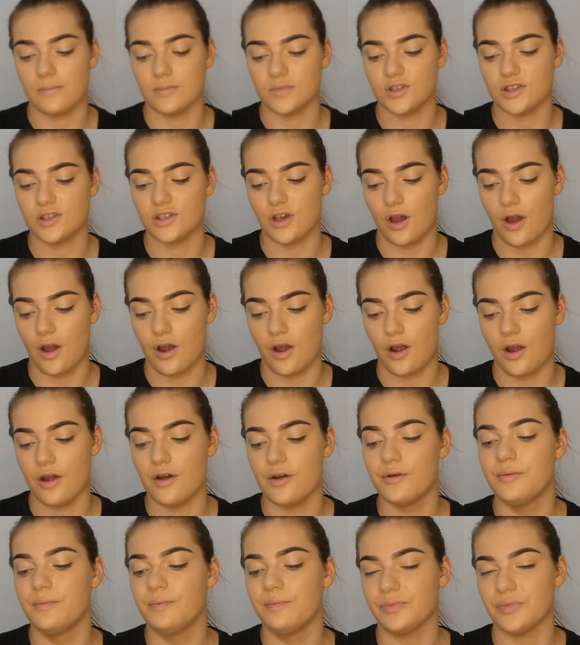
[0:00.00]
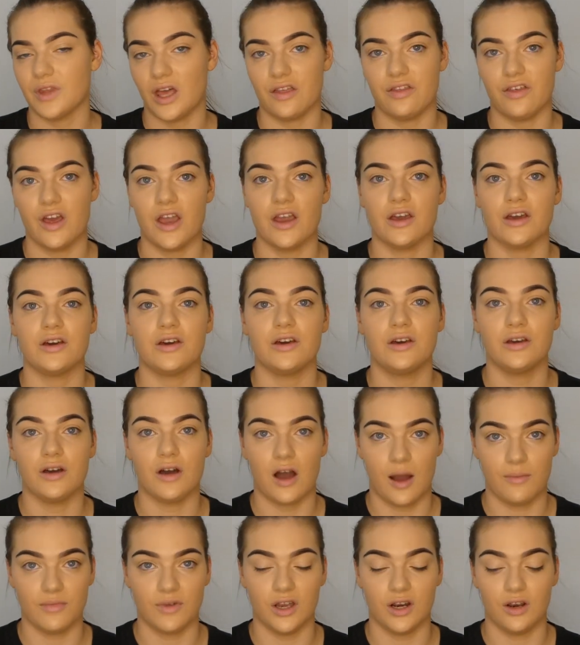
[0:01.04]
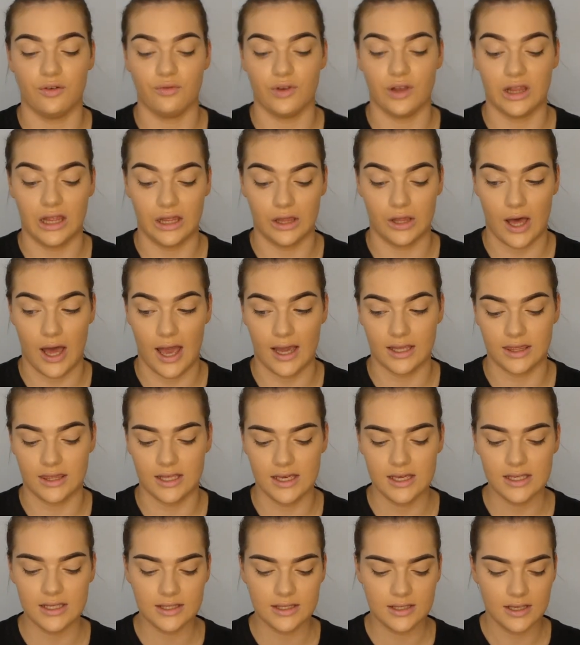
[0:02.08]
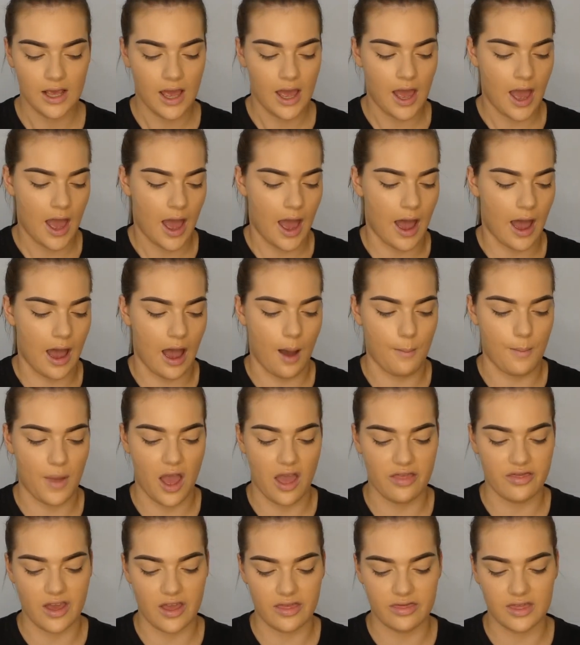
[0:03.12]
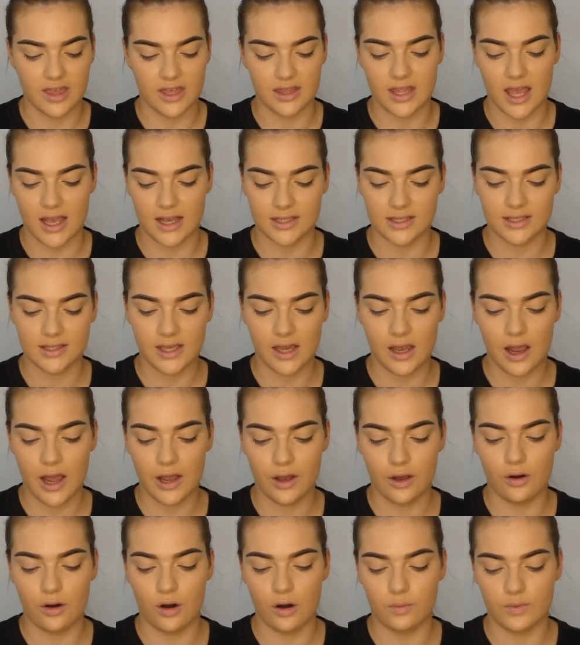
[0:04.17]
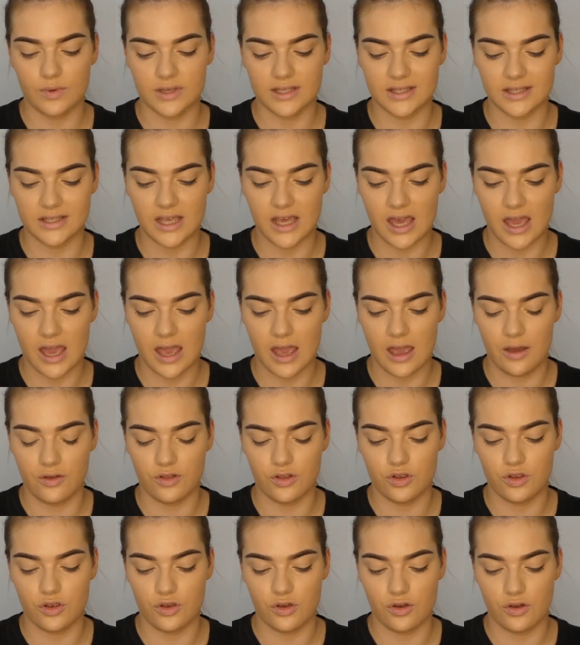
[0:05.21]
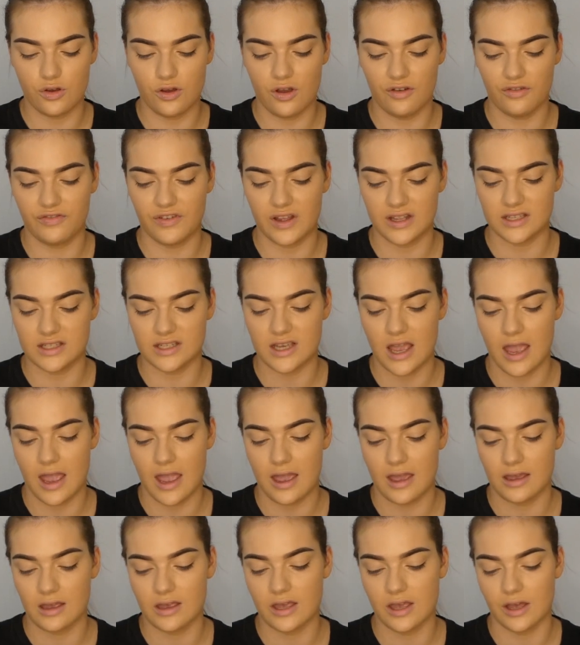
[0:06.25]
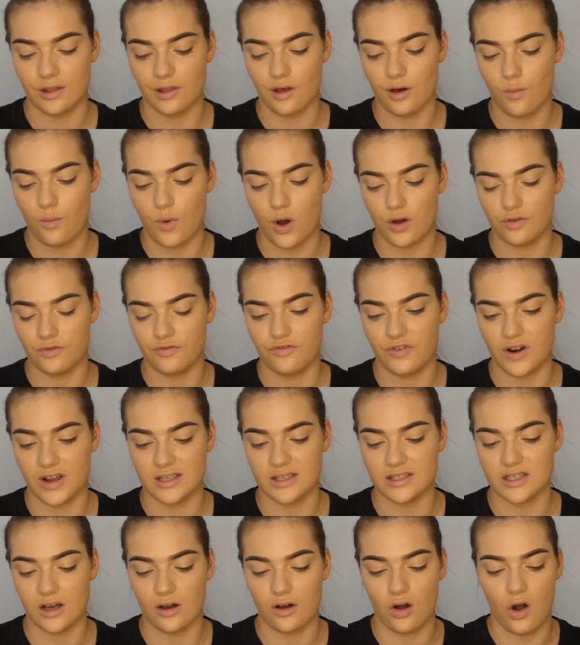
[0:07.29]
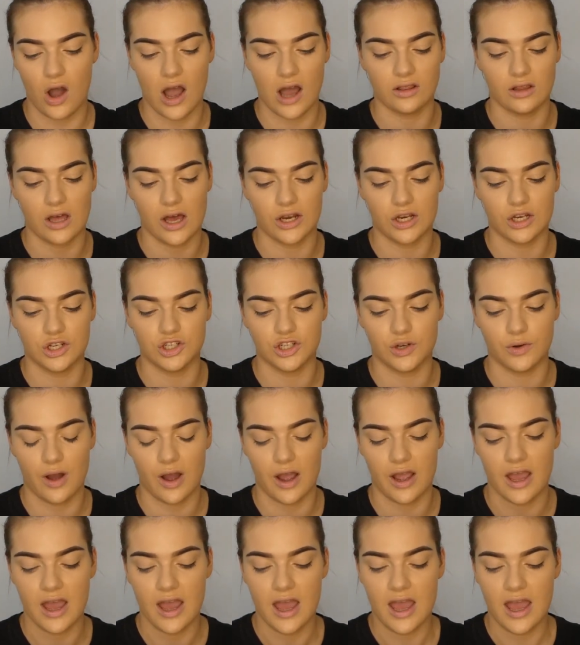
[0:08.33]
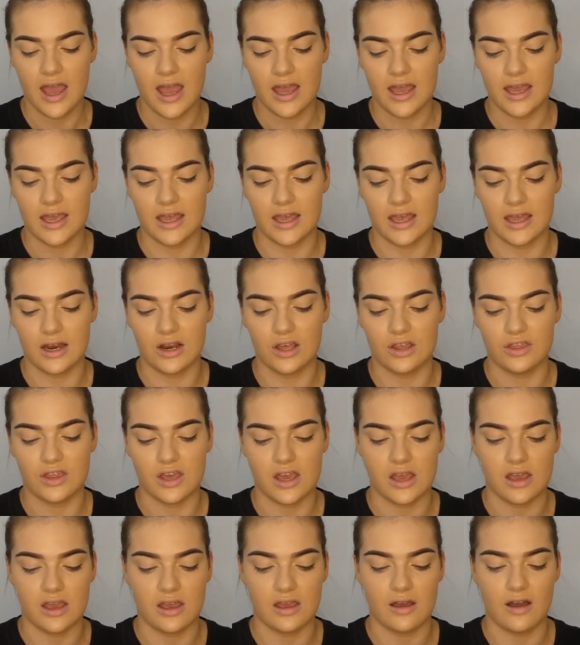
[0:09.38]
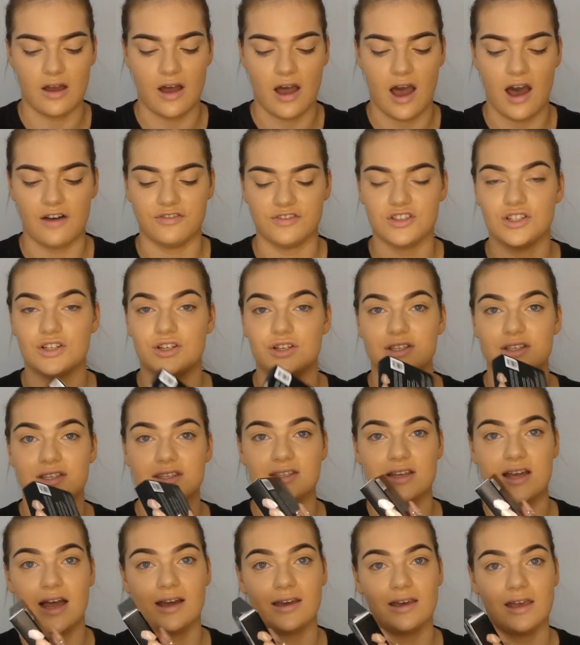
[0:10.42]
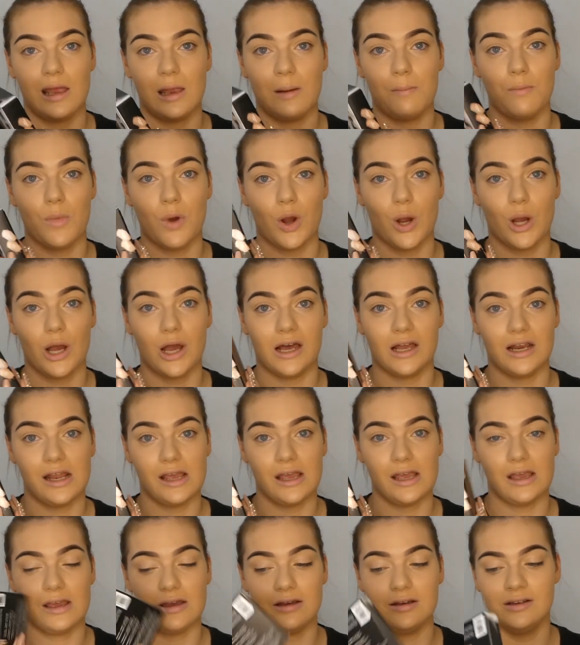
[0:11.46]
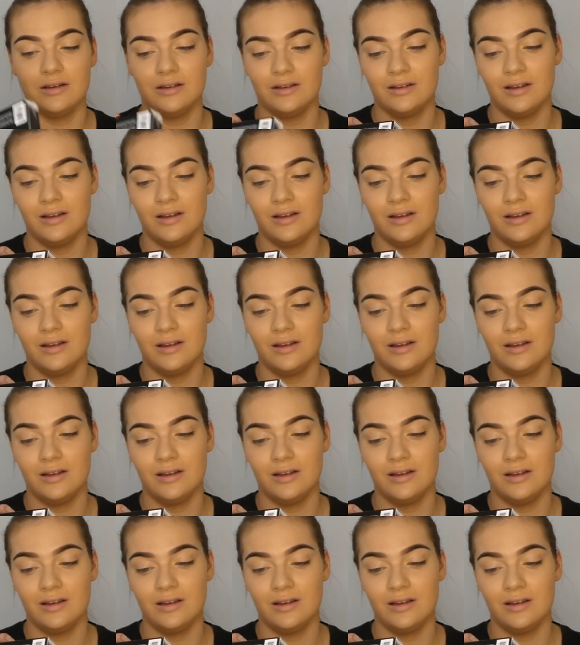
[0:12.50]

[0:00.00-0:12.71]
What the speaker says: So I think I'm going to really like this. And then the next thing I got was the new Fenty Killawatt Freestyle Highlighter Duo in the Afternoon Snack and Mo Honey